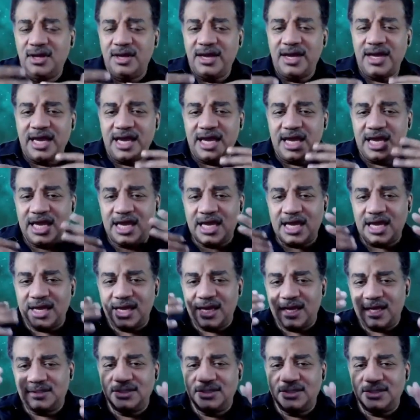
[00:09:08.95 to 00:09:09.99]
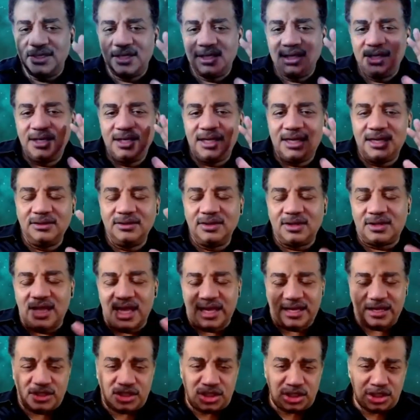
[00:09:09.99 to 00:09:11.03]
and it looked like
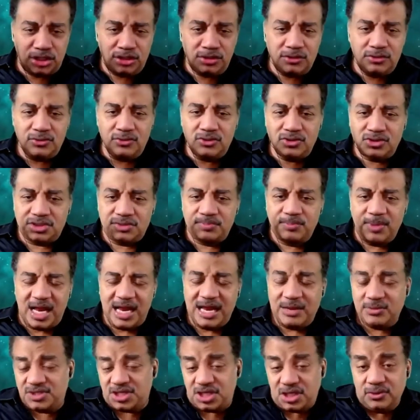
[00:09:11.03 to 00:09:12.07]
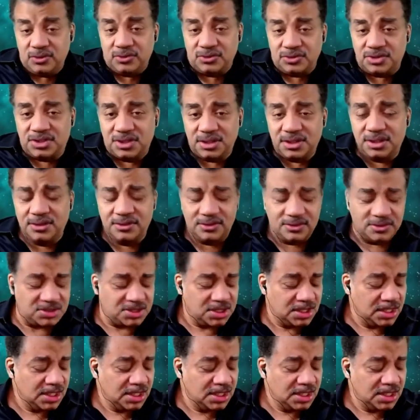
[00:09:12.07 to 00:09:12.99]
it was huge.